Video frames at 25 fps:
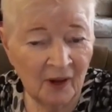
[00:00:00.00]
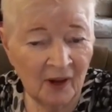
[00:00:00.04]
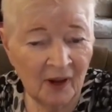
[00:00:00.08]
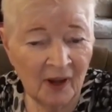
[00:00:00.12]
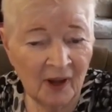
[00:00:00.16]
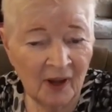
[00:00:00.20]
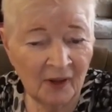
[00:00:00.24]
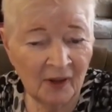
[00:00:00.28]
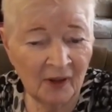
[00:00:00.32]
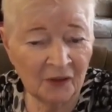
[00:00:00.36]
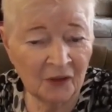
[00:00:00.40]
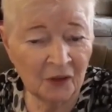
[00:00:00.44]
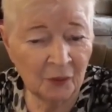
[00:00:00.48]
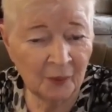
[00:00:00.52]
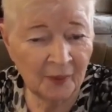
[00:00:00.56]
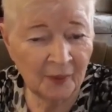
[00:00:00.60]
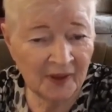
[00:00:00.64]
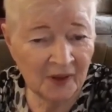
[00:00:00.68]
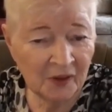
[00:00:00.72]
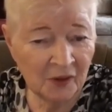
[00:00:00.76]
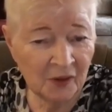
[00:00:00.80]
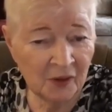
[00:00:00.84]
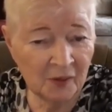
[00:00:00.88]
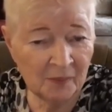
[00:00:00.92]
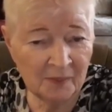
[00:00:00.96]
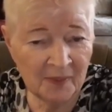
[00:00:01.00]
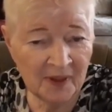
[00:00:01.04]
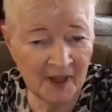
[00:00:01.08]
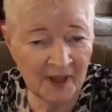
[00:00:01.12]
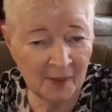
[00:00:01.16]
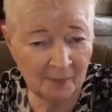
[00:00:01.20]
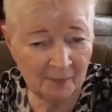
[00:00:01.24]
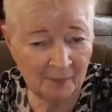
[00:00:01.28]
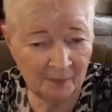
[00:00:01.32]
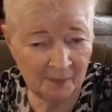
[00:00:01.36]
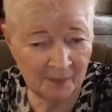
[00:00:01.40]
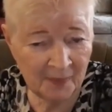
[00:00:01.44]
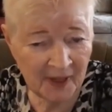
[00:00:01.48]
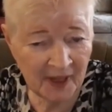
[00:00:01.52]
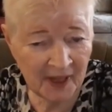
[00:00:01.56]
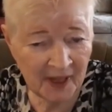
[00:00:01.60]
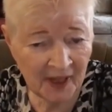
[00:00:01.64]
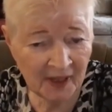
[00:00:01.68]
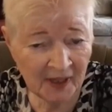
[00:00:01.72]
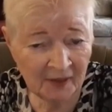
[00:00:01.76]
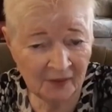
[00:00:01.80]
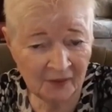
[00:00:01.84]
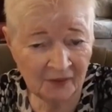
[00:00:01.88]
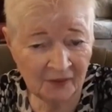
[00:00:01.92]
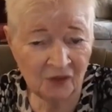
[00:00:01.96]
So it could be a
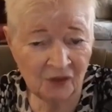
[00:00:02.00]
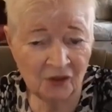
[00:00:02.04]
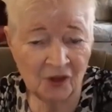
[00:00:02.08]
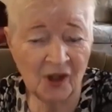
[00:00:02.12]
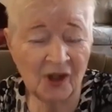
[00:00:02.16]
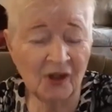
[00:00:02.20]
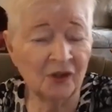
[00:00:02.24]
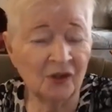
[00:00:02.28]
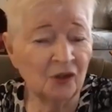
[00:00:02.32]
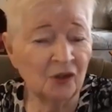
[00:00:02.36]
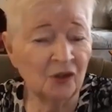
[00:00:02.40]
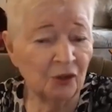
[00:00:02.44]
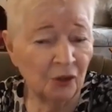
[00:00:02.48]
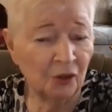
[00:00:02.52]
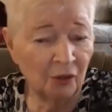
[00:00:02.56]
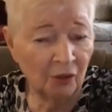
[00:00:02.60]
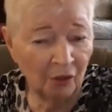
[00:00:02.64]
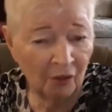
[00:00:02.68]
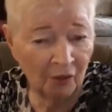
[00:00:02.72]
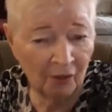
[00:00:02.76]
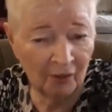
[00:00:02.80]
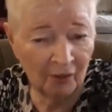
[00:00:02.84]
big gesture